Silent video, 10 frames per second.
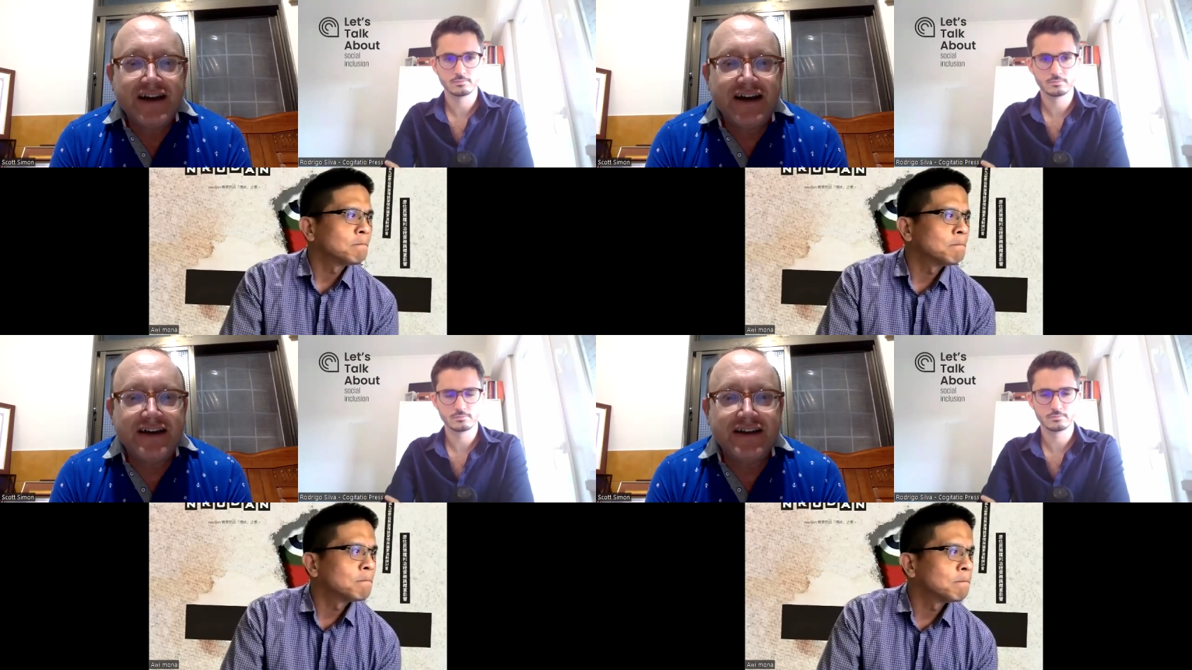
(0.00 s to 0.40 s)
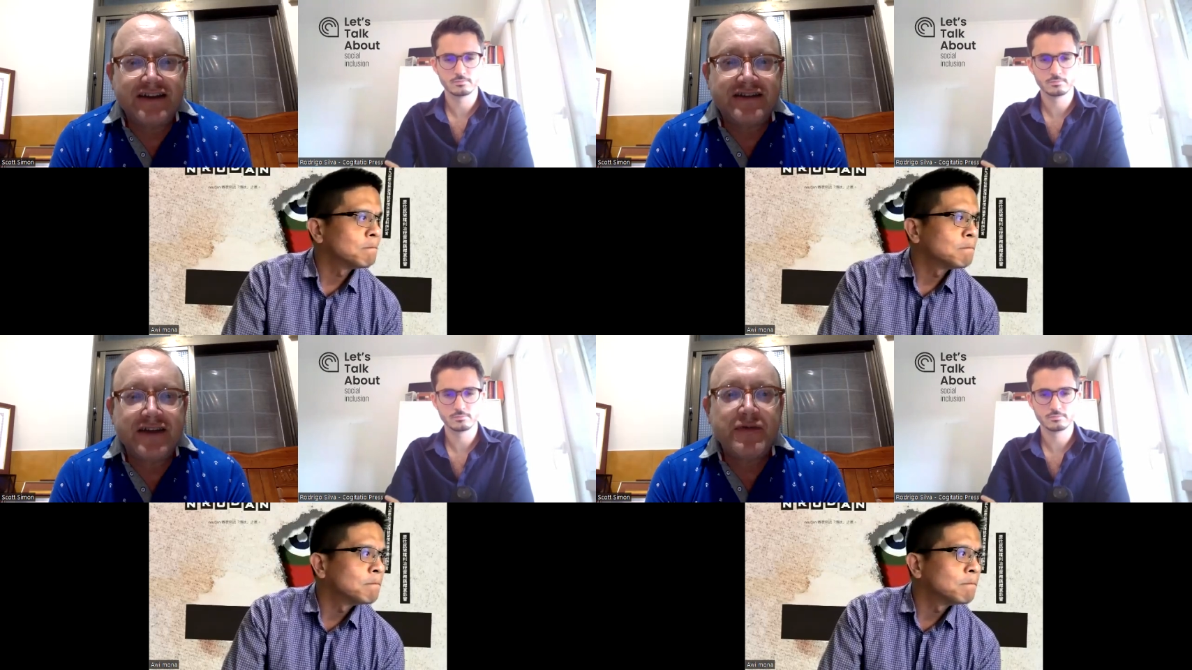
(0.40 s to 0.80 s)
Speaker 1: a,
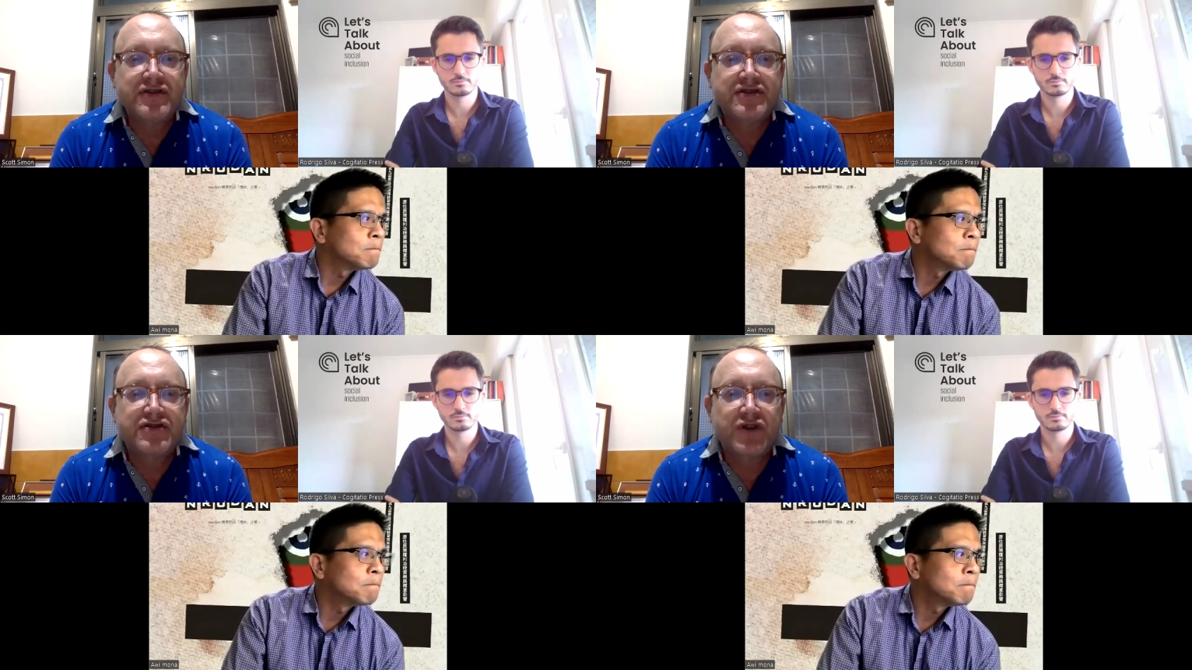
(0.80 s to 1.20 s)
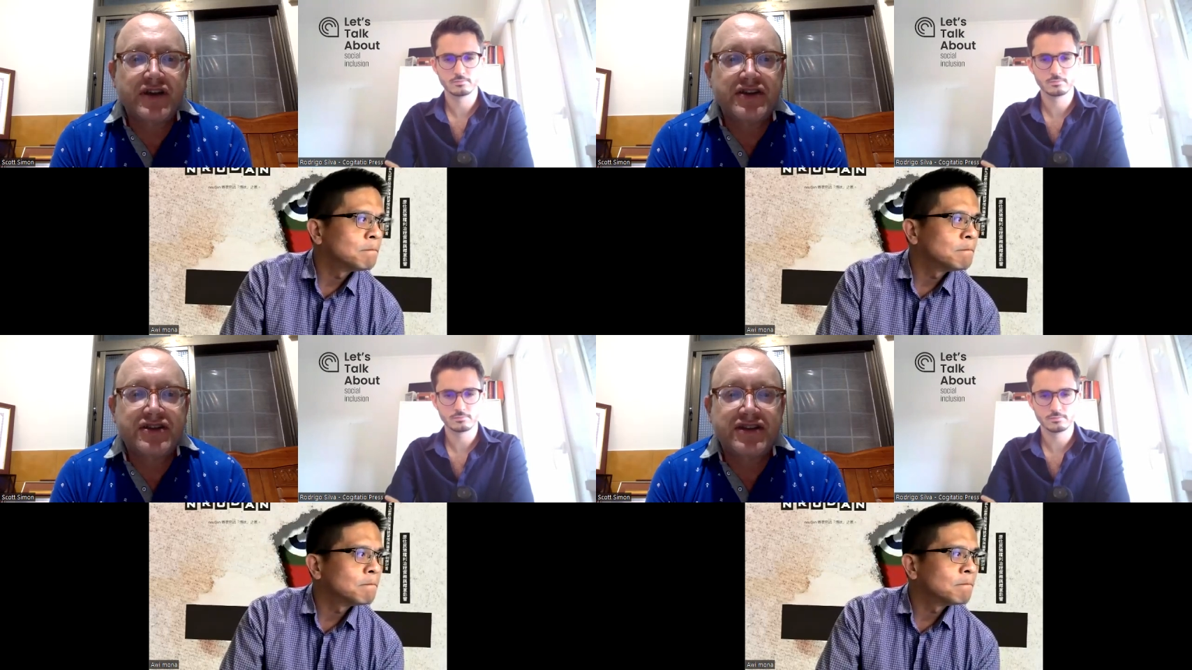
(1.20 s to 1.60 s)
a
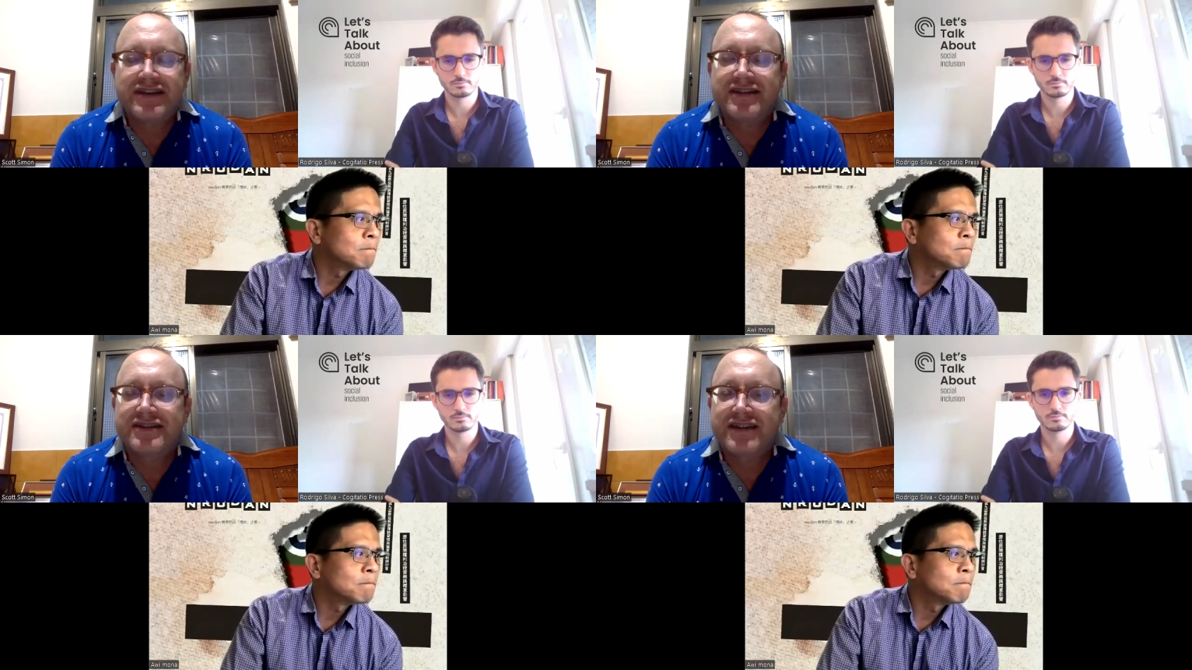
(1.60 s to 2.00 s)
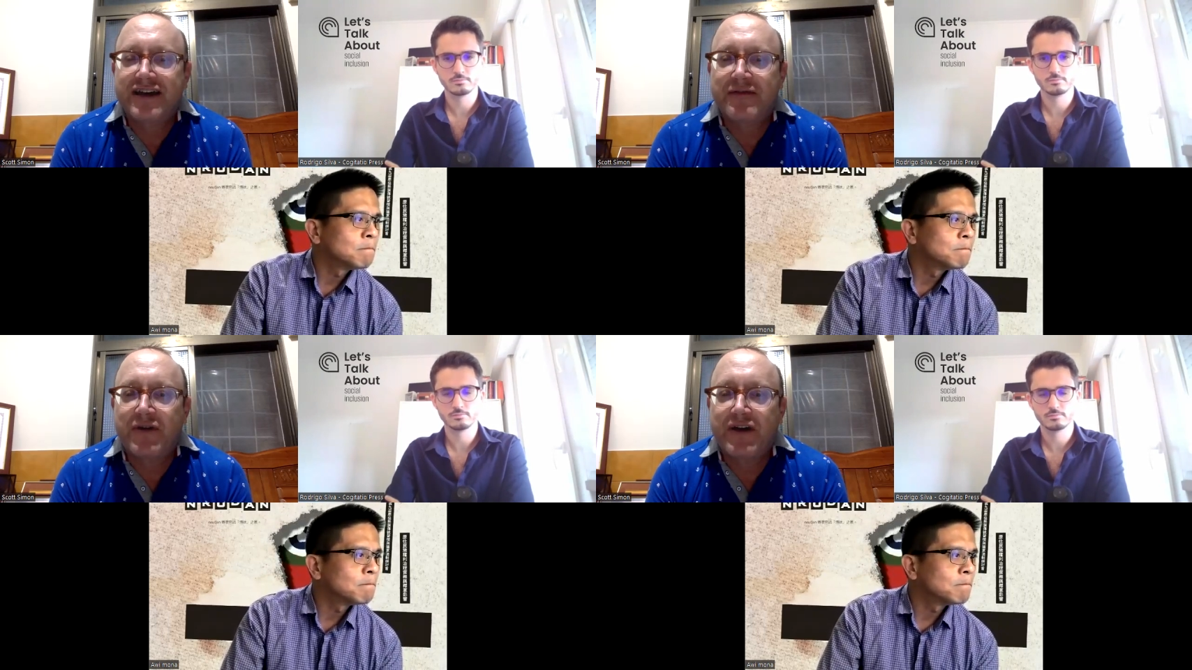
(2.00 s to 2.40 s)
demonstration in
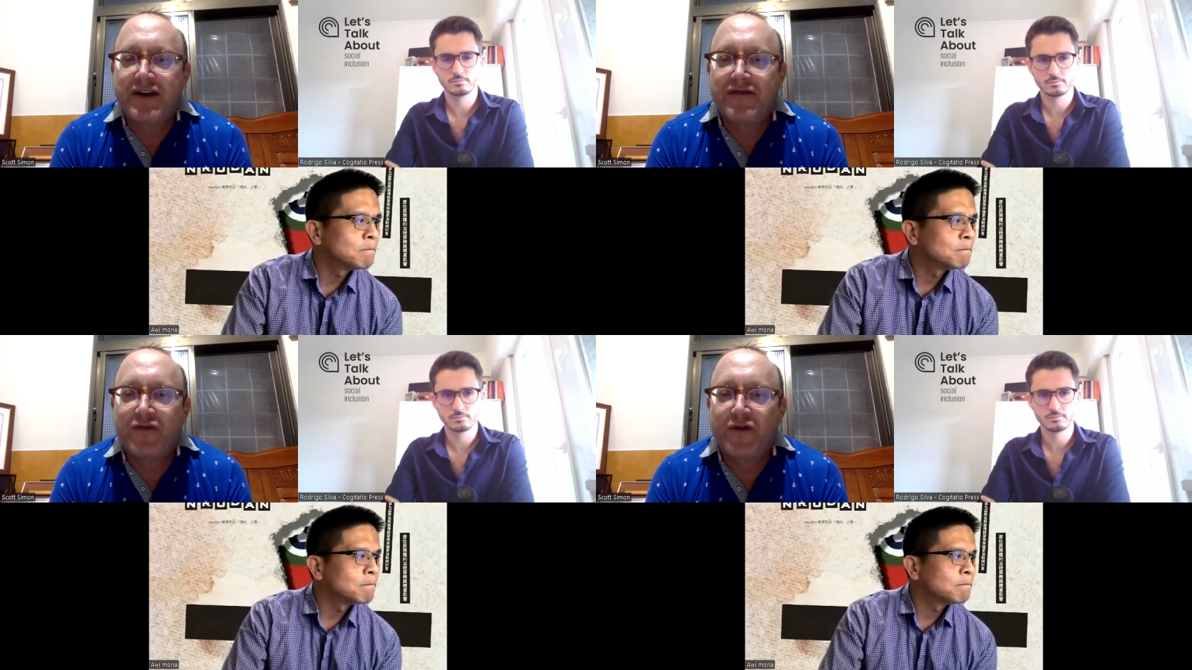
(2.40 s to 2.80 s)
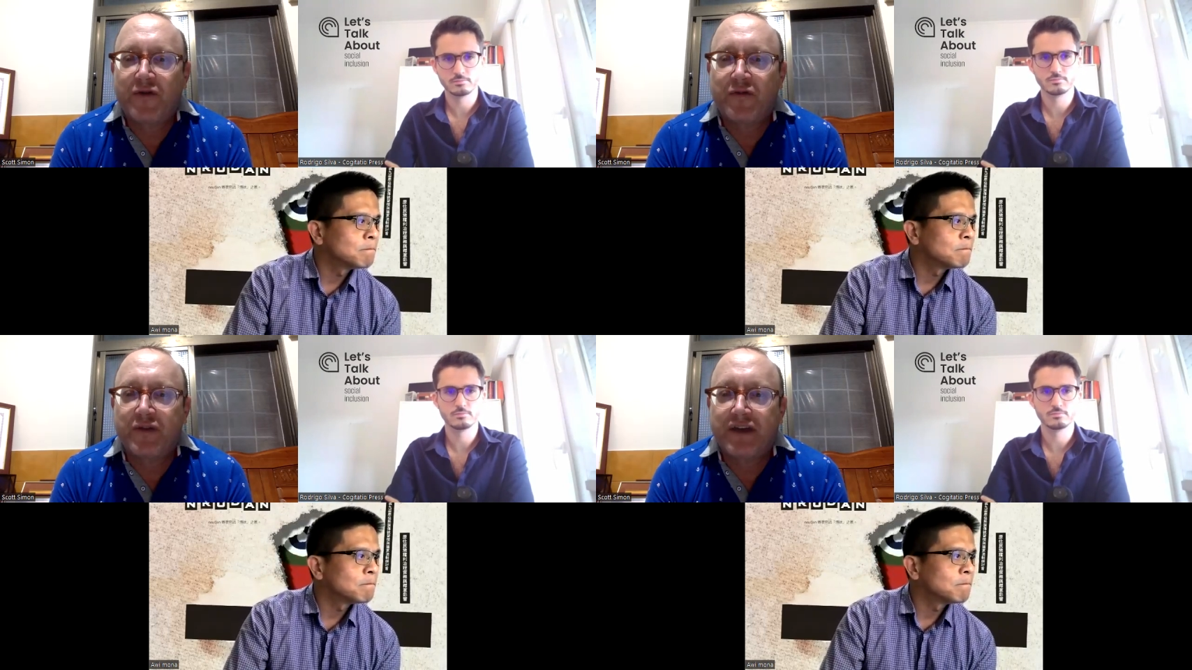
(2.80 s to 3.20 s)
taipei
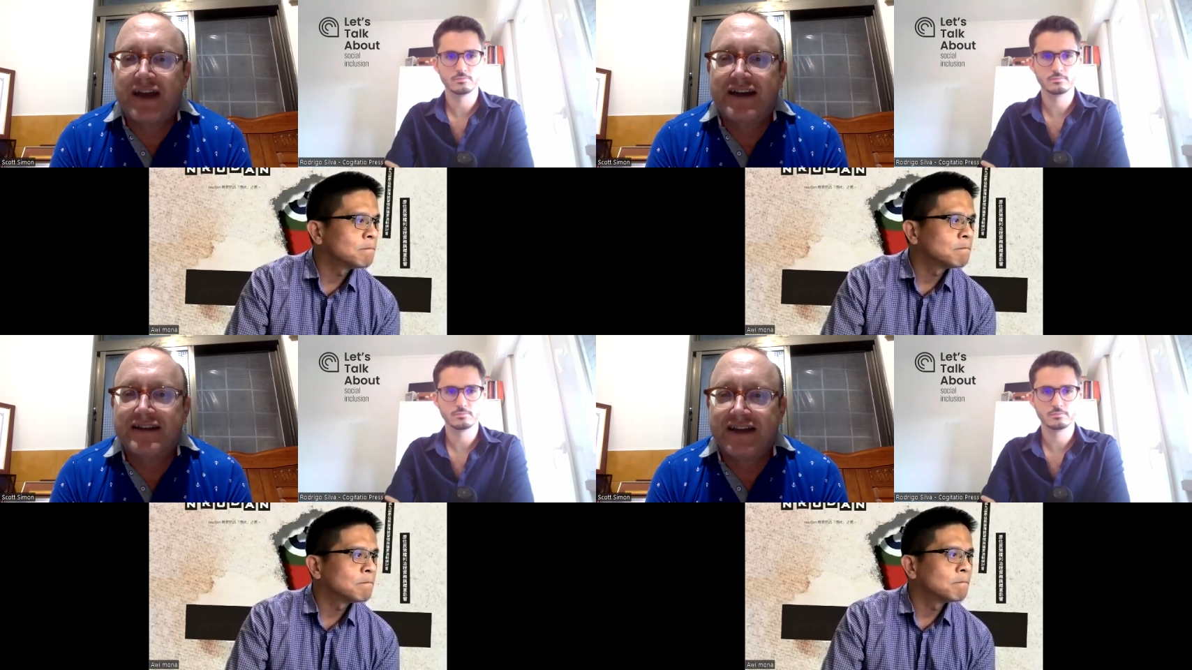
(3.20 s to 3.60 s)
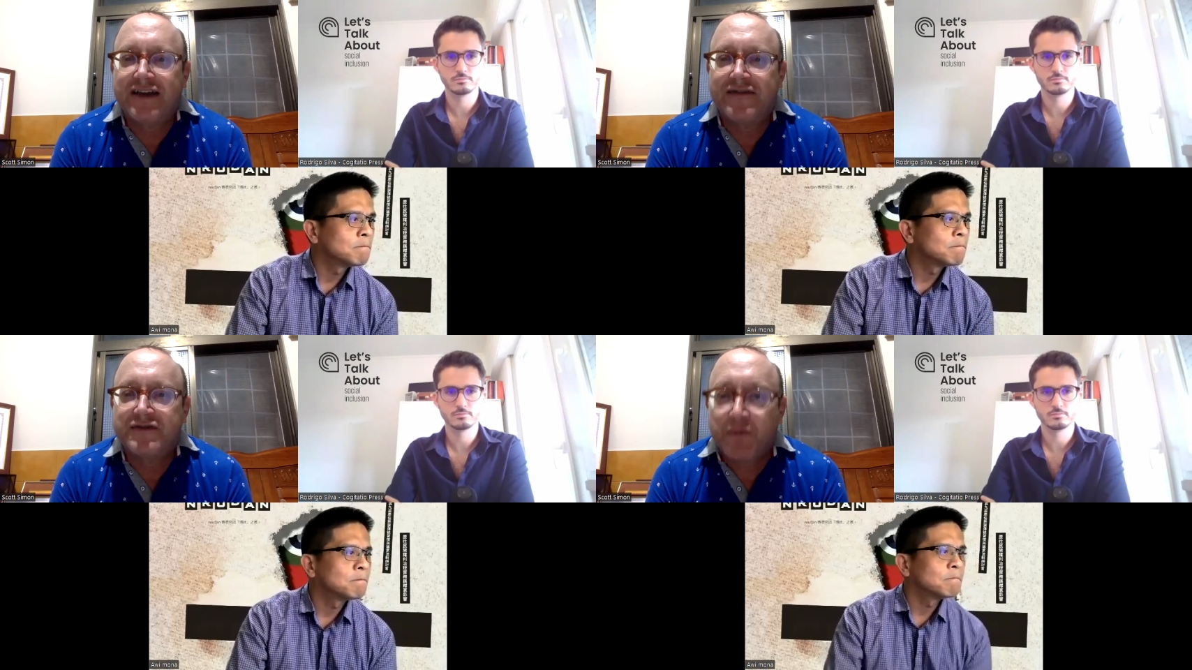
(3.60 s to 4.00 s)
for black
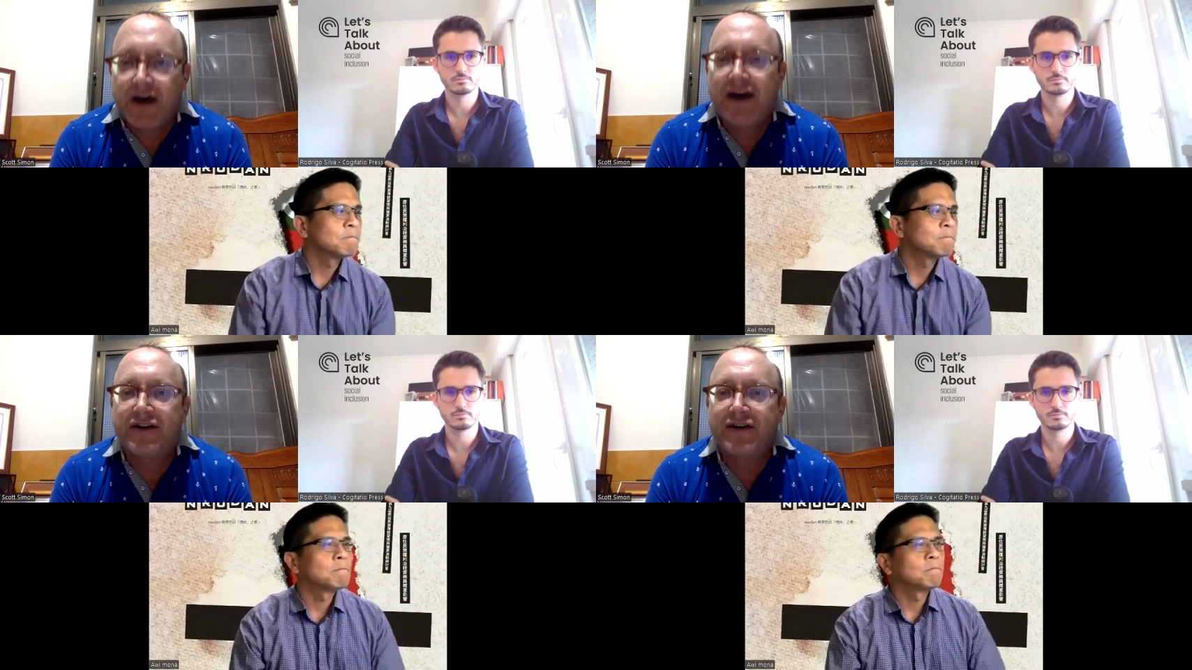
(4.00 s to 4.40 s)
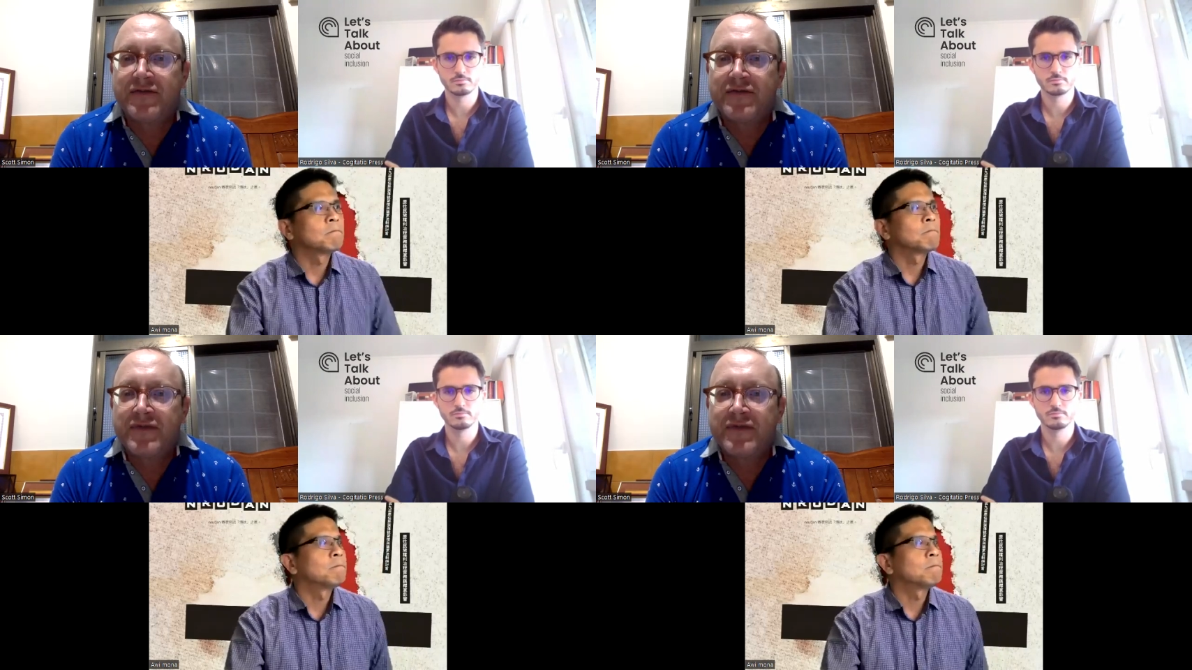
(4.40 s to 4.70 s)
lives matter